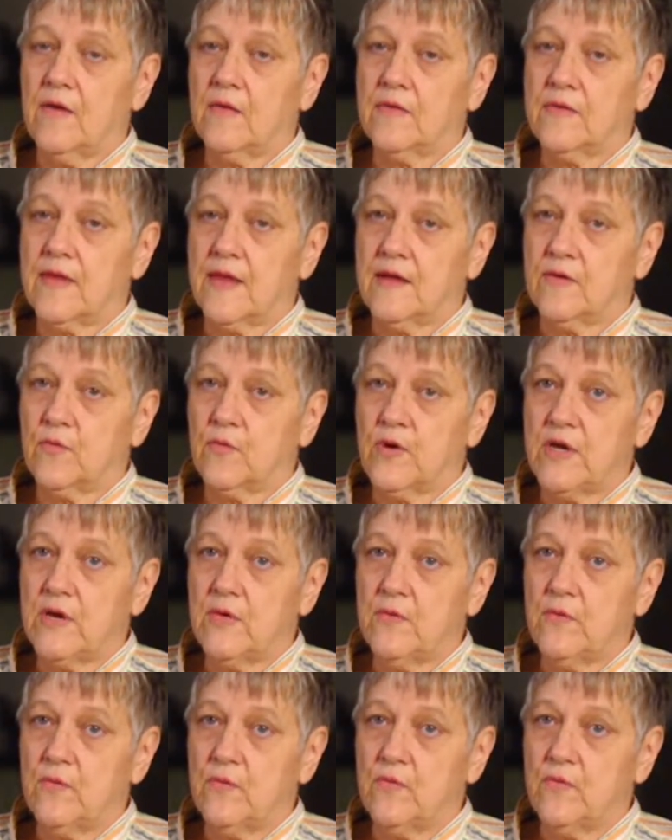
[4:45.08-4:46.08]
that we
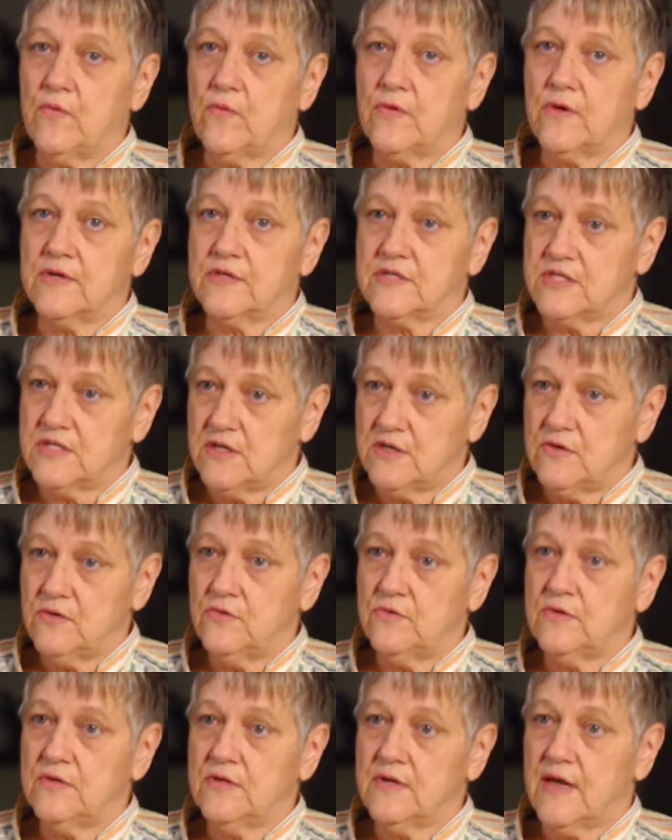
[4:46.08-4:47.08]

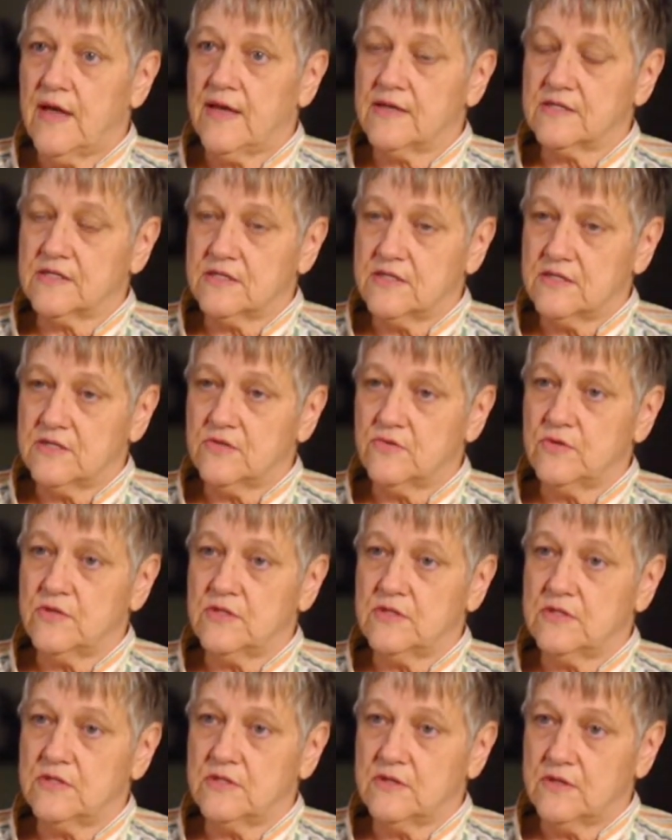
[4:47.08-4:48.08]
continued as a
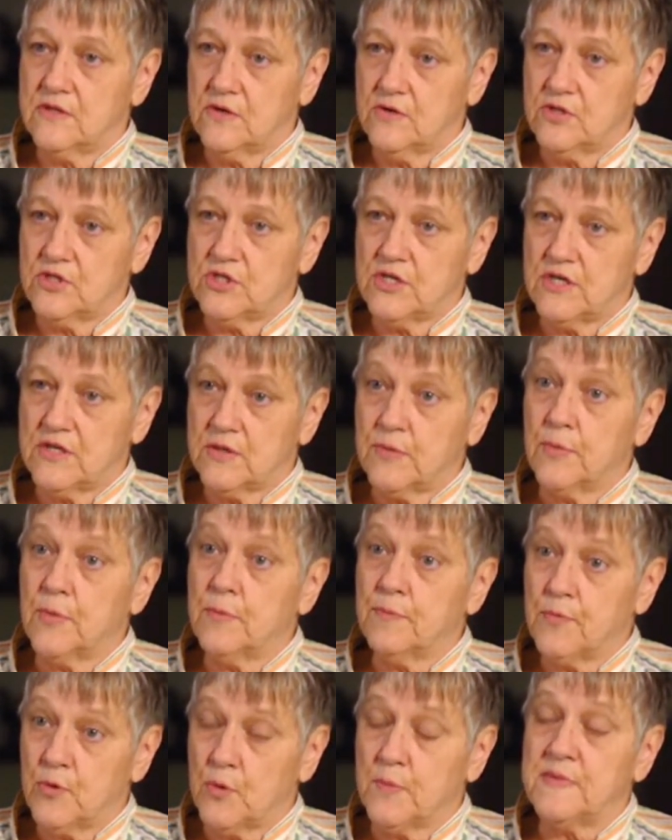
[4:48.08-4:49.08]
district to negotiate the
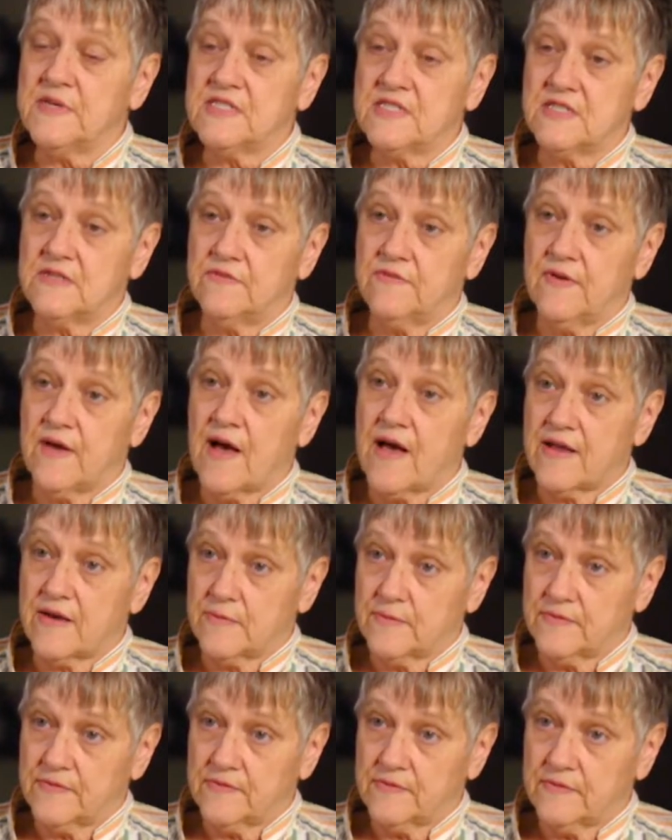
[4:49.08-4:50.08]
permissive
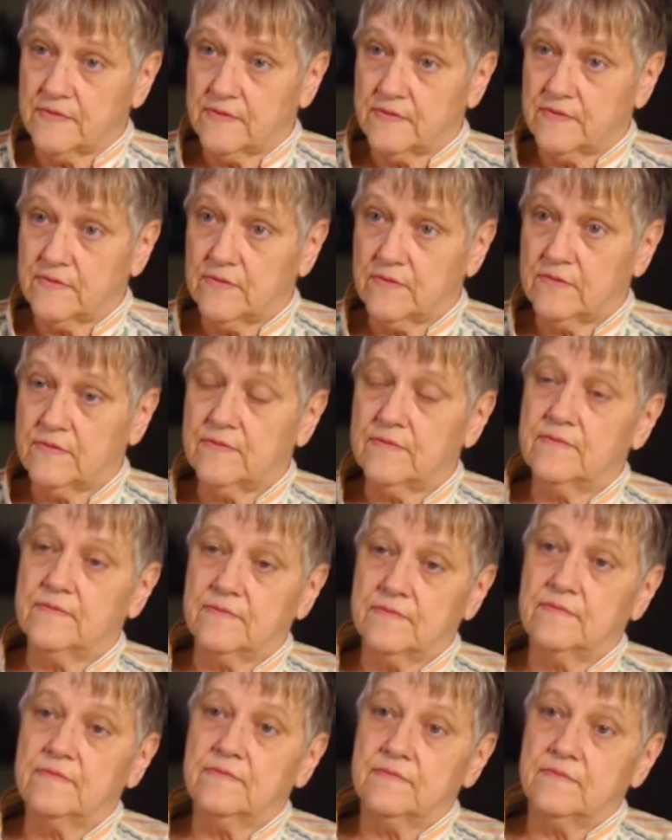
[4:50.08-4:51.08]
items. Yeah.
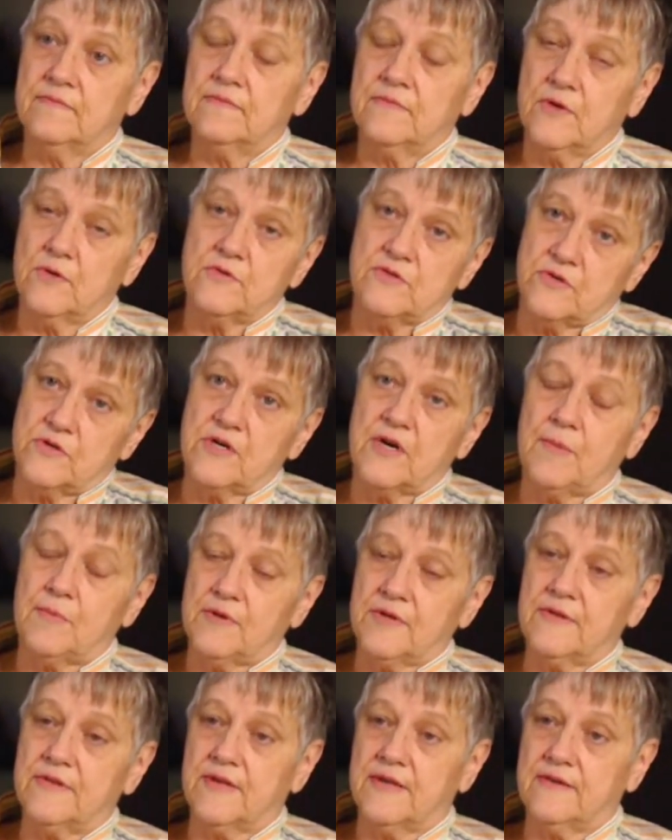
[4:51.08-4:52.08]
Those are a couple
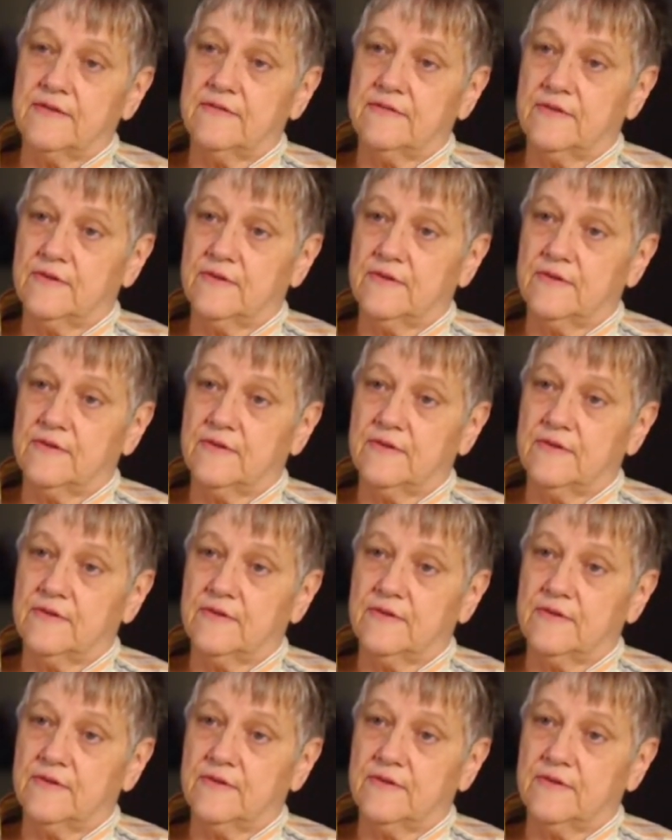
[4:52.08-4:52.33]
of things.